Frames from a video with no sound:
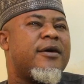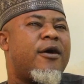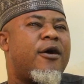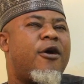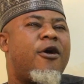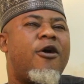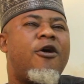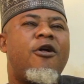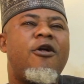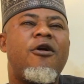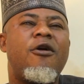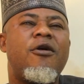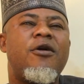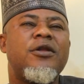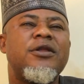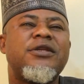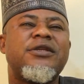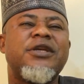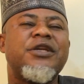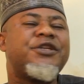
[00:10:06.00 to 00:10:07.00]

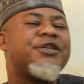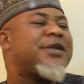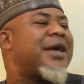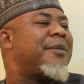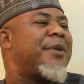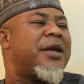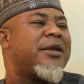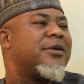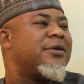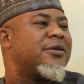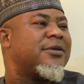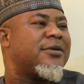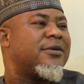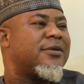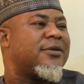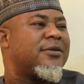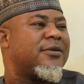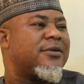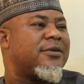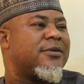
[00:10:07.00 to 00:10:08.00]
all the state
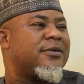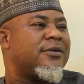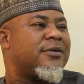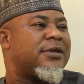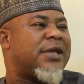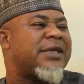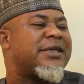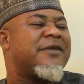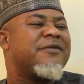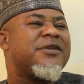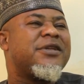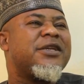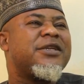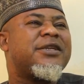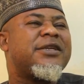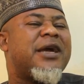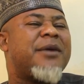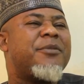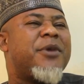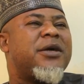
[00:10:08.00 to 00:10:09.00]
chairman, that time
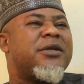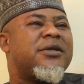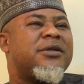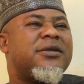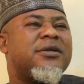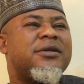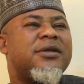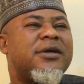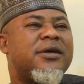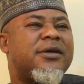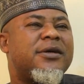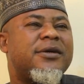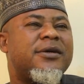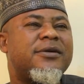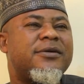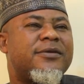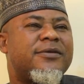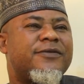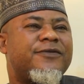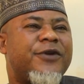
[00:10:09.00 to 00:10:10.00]
state chairman in
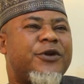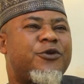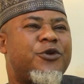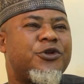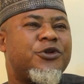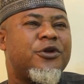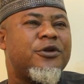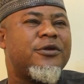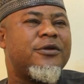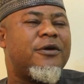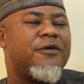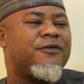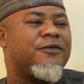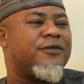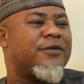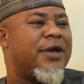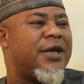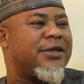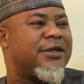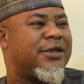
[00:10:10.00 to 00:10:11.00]
the Federation of
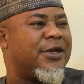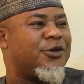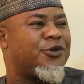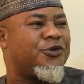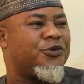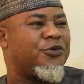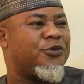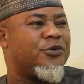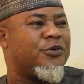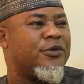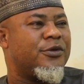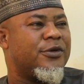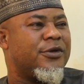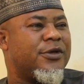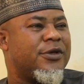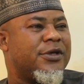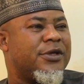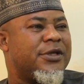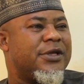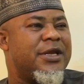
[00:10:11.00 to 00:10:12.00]
NCSU,
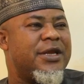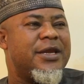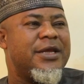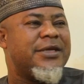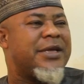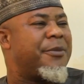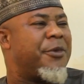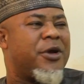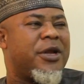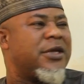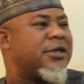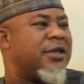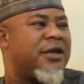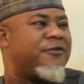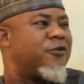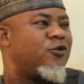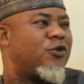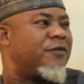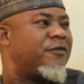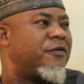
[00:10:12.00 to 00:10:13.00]
the least among them is
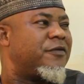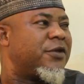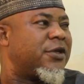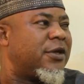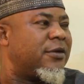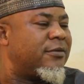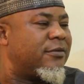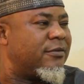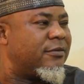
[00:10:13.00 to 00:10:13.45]
level 12 officer.